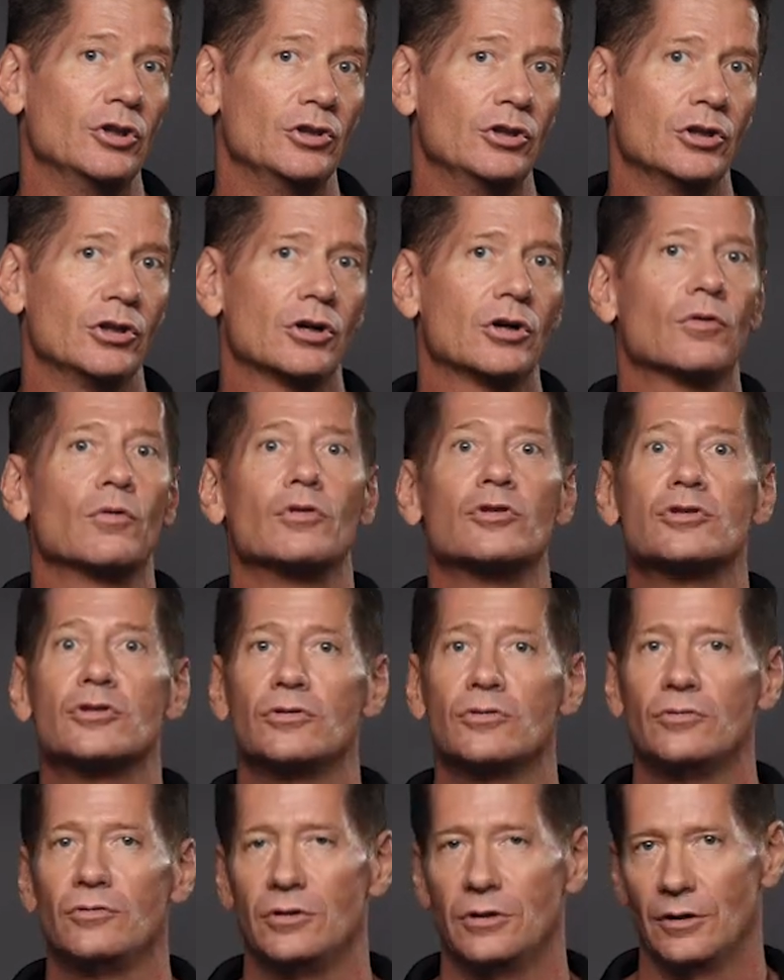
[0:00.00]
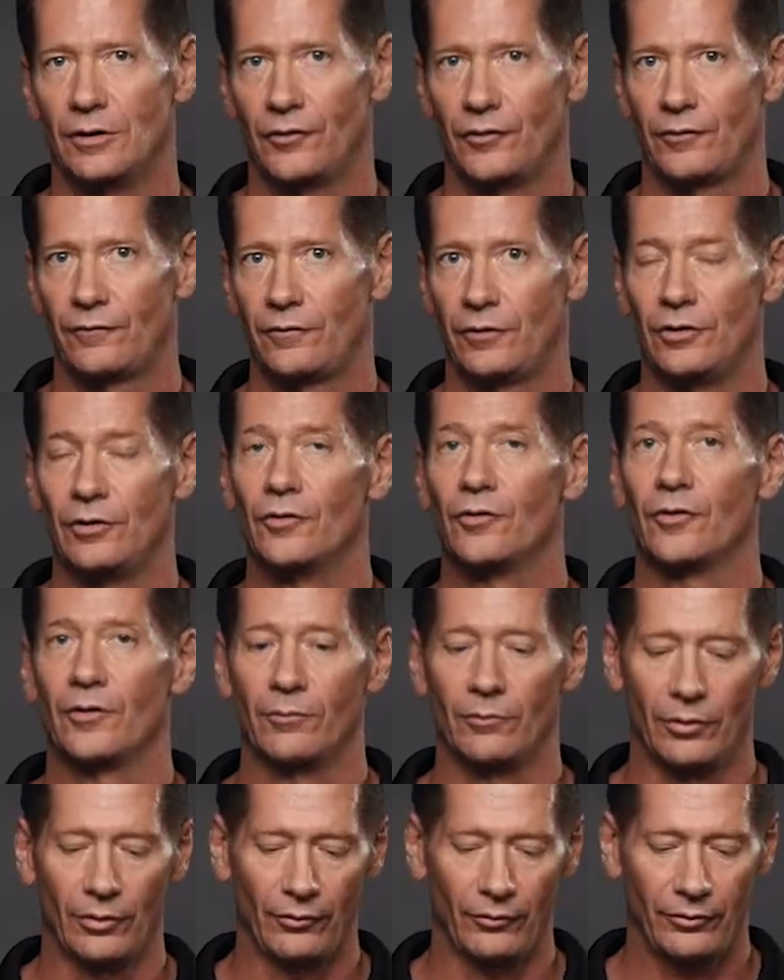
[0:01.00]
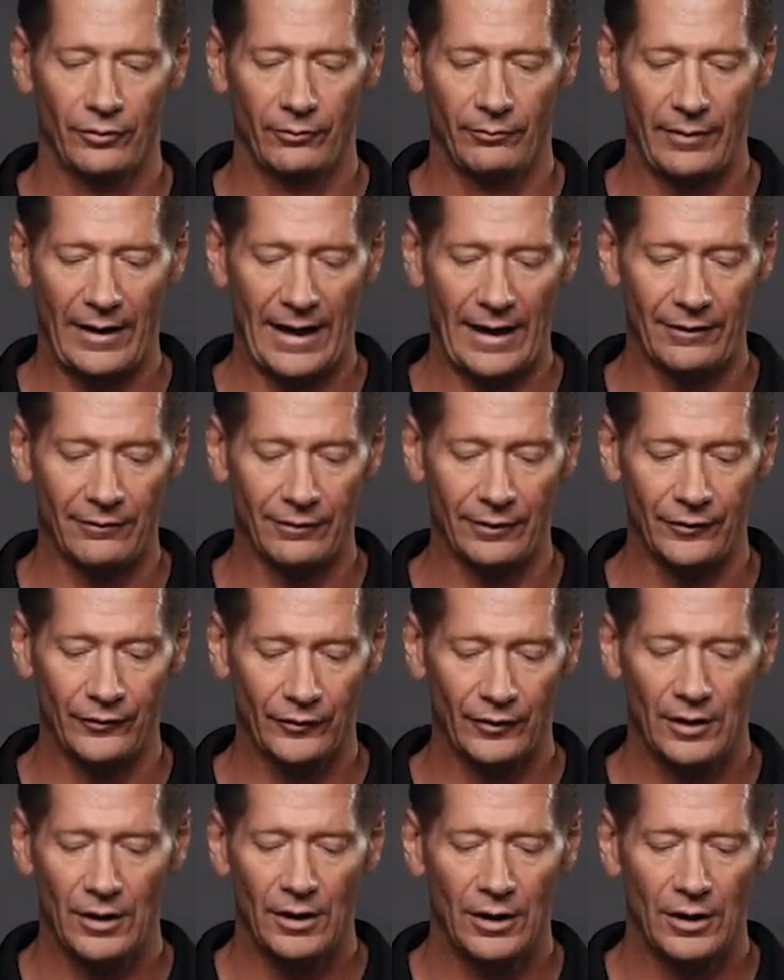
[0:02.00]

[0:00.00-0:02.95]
year or 2 years if you're using both batteries.